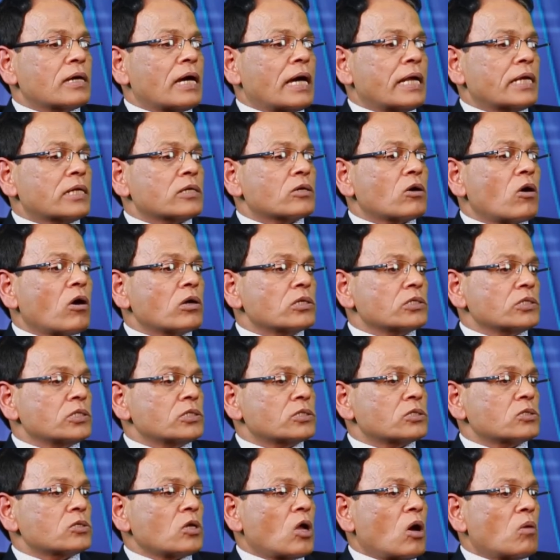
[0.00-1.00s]
The
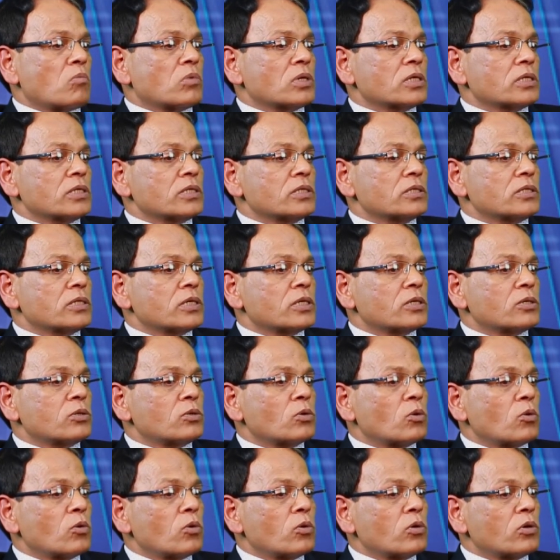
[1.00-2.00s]
gynecologist normally they
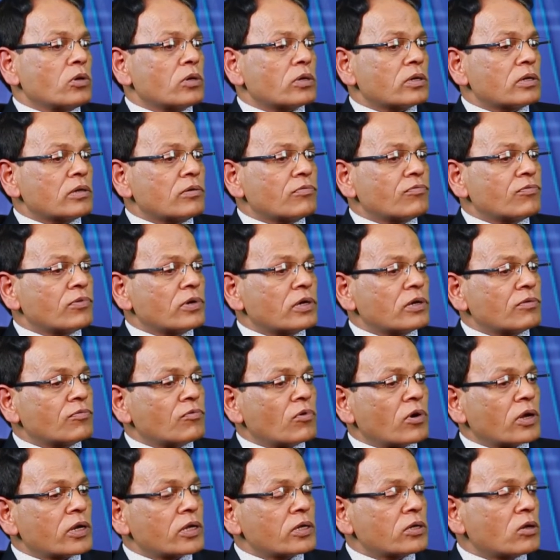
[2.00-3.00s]
don't refer
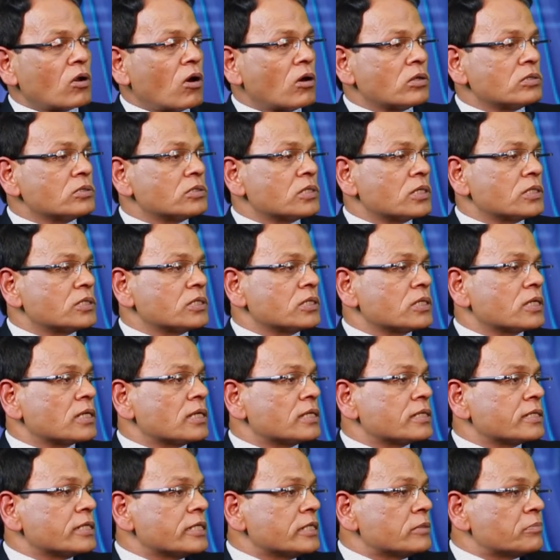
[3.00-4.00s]
for a
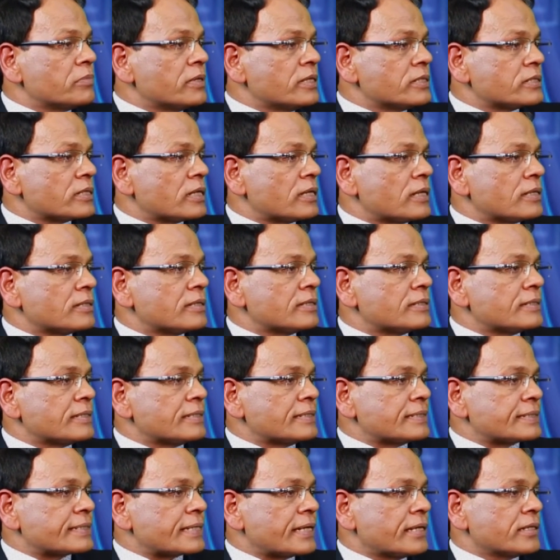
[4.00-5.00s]
non-surgical treatments and other
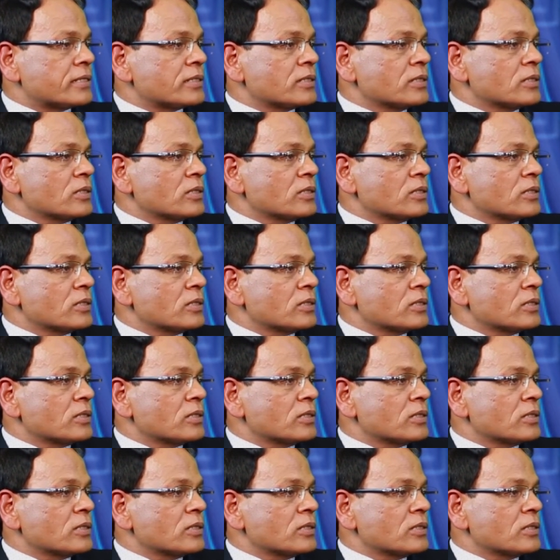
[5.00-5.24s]
things, right?